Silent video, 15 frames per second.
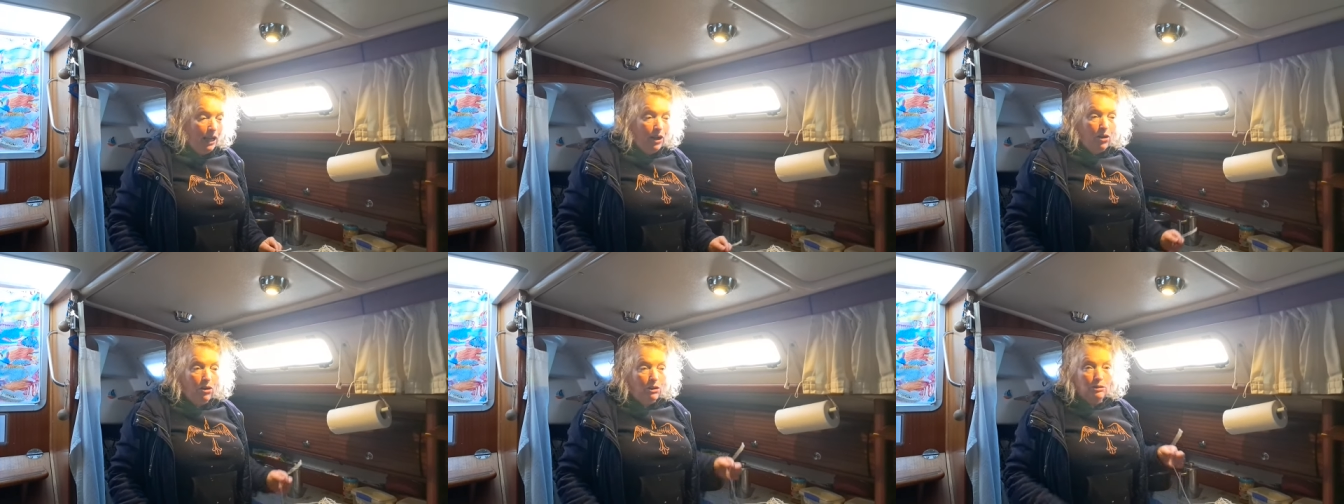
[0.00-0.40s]

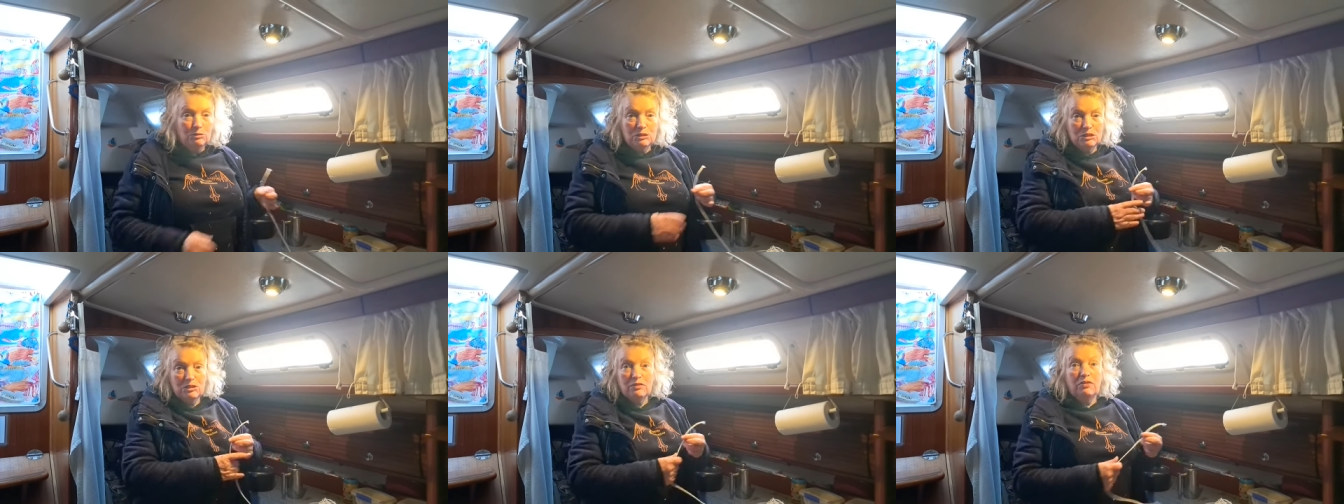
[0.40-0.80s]
All I
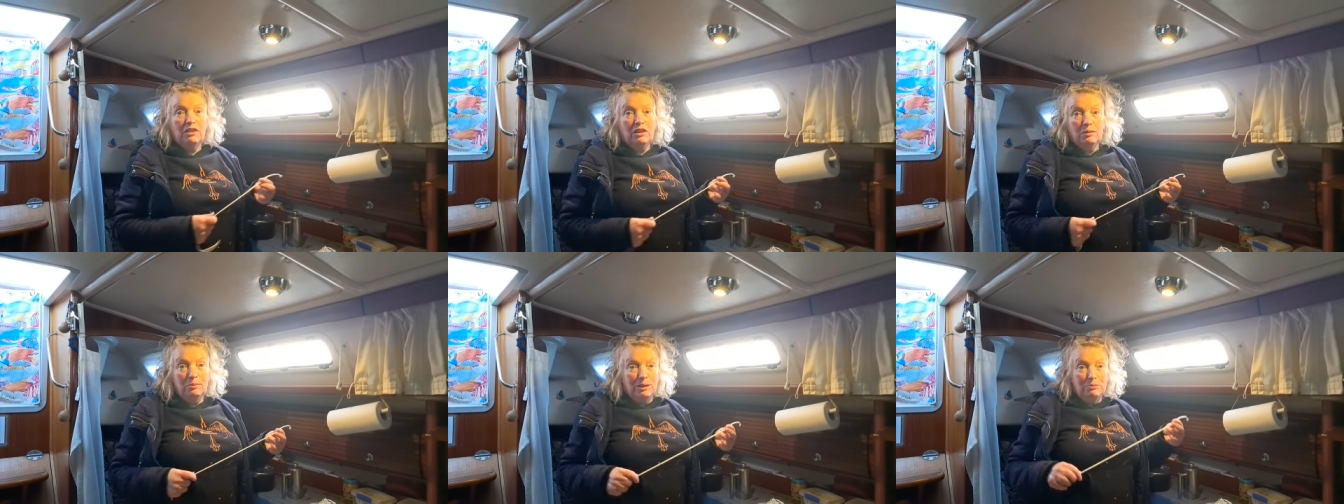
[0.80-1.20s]
was
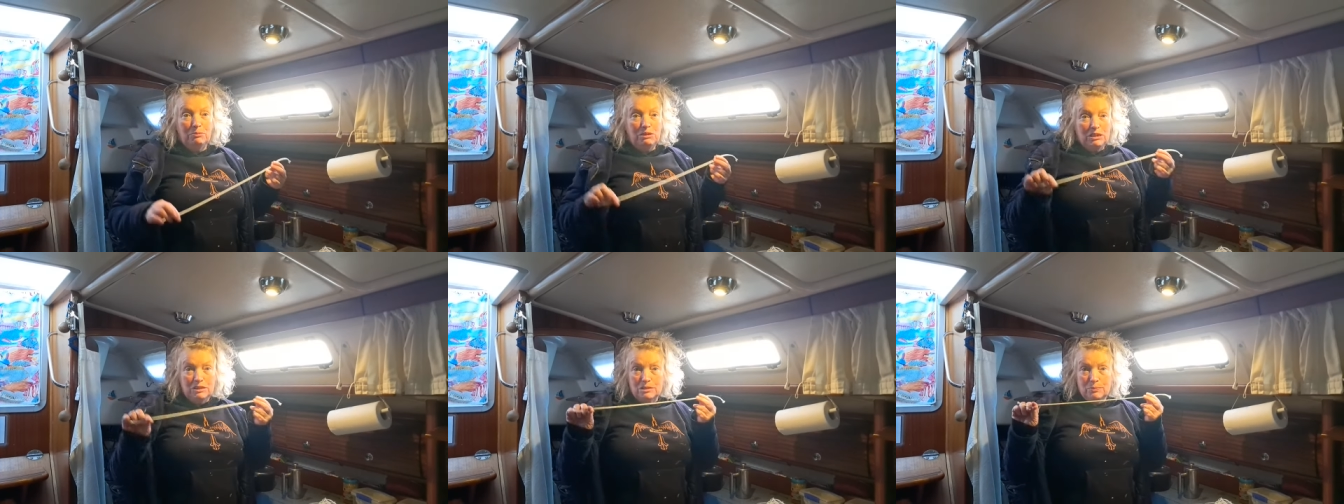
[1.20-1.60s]
filming
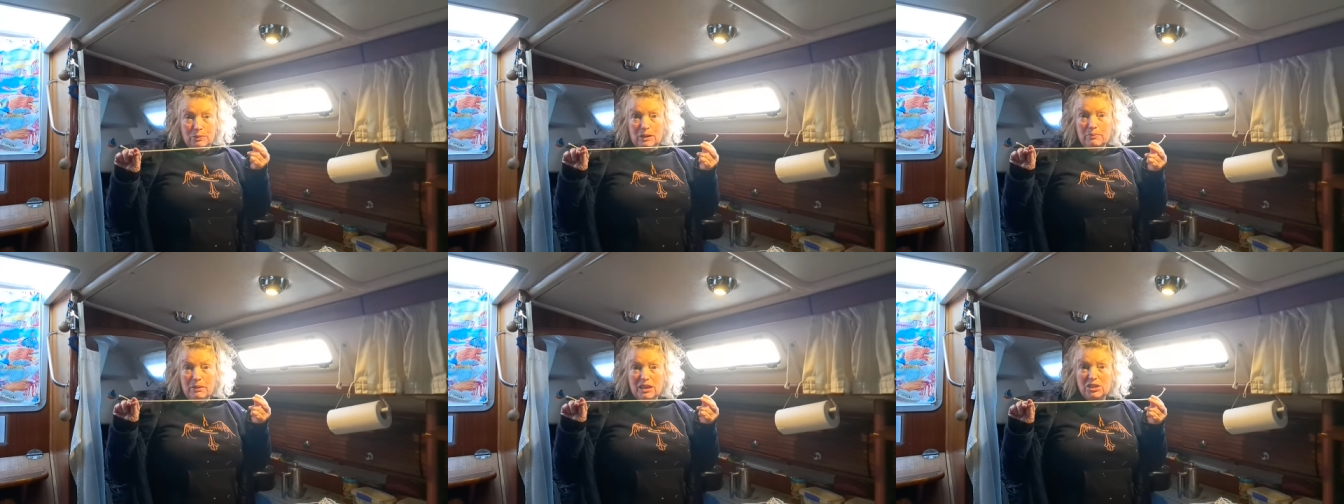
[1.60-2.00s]
was
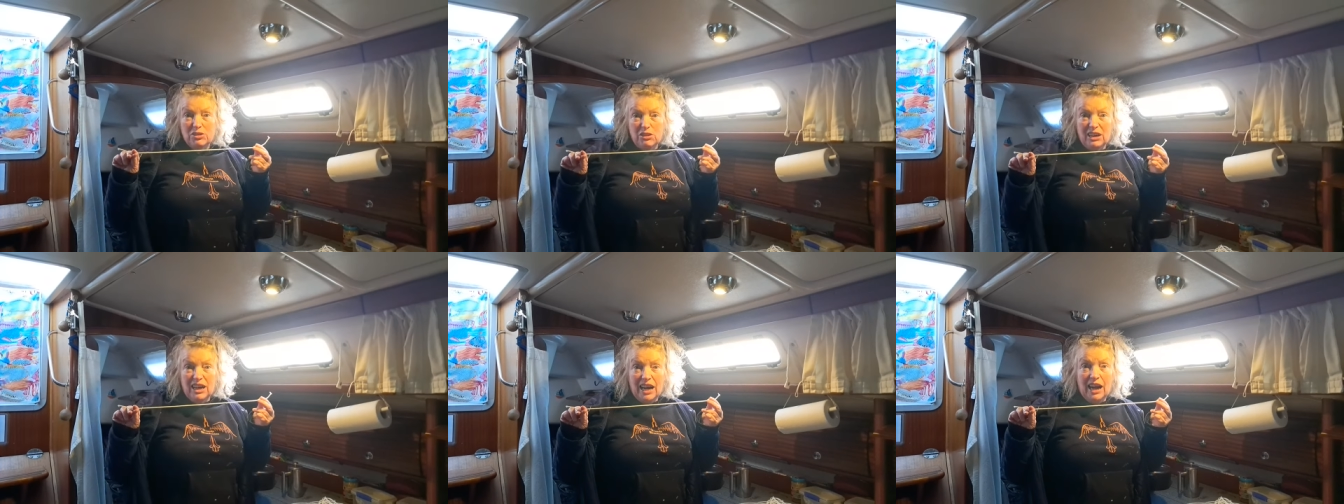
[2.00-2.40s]
me
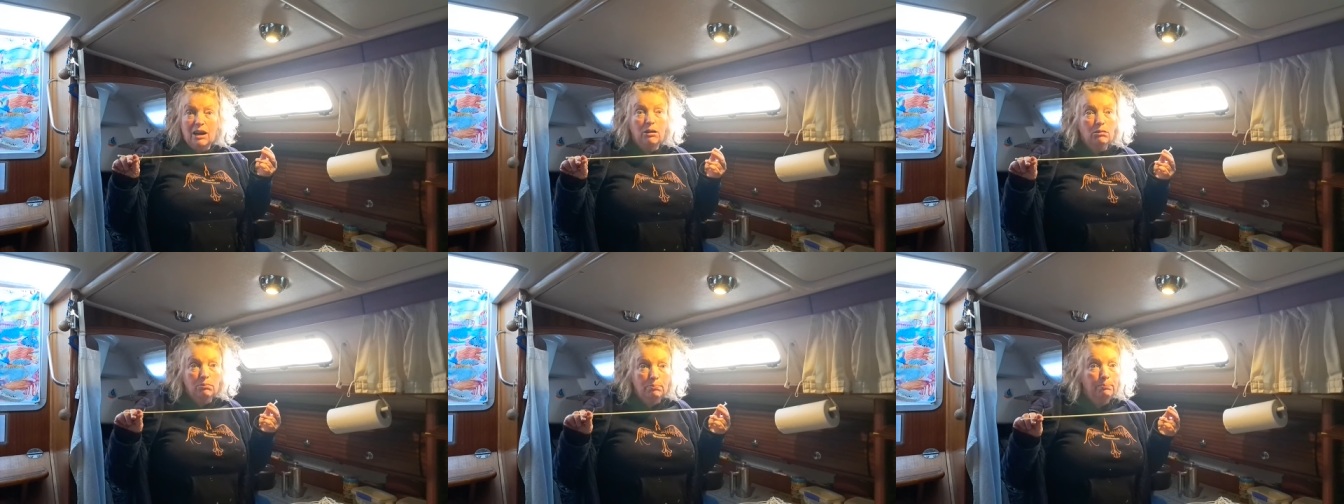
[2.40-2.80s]
measuring
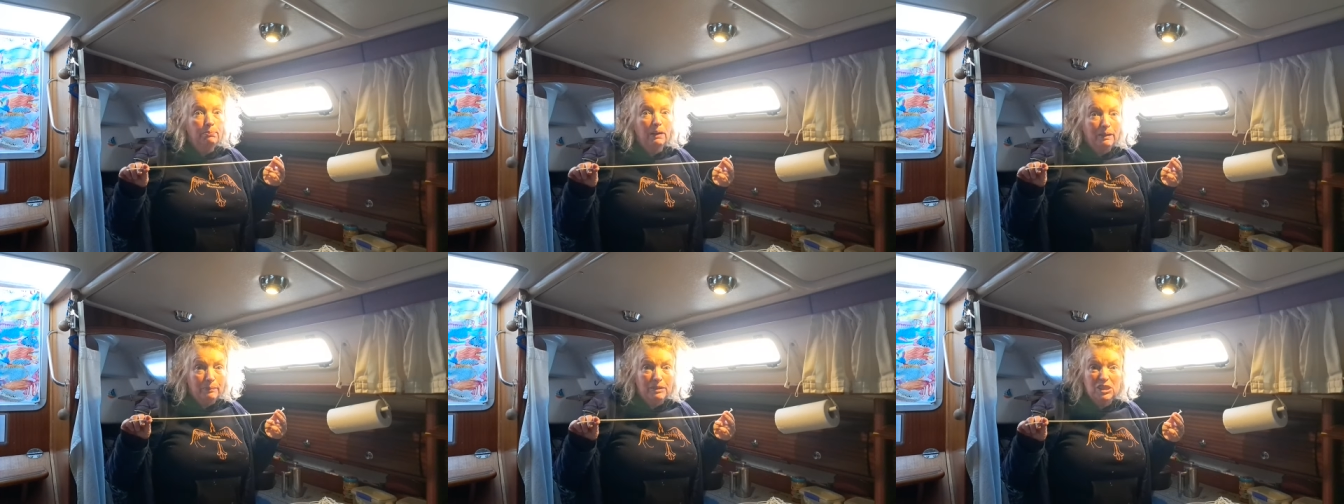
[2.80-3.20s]
how
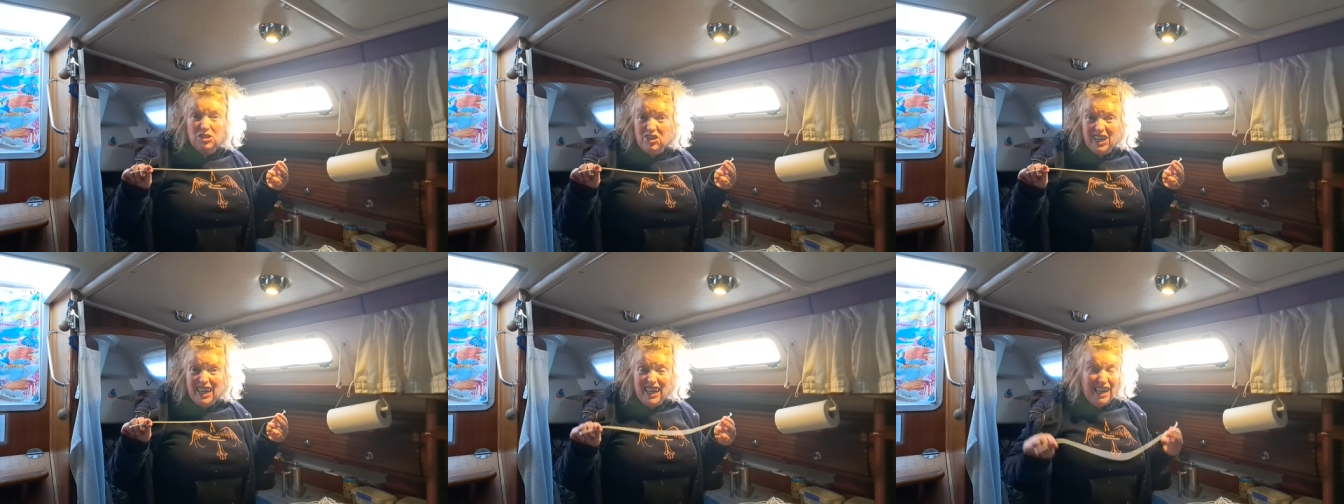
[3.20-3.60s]
big my
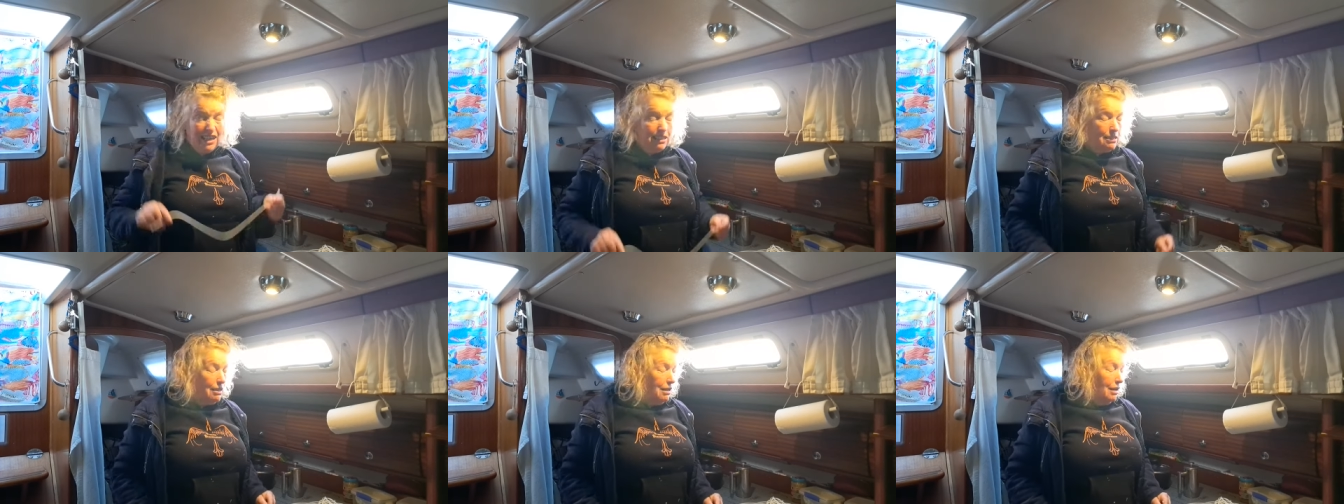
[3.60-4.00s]
string
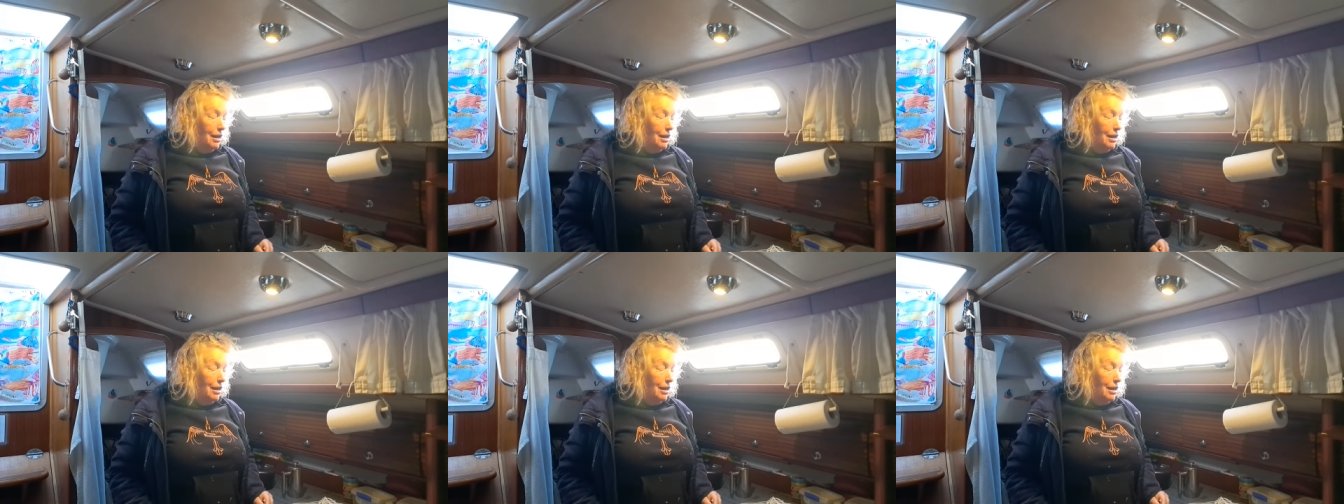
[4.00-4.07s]
is.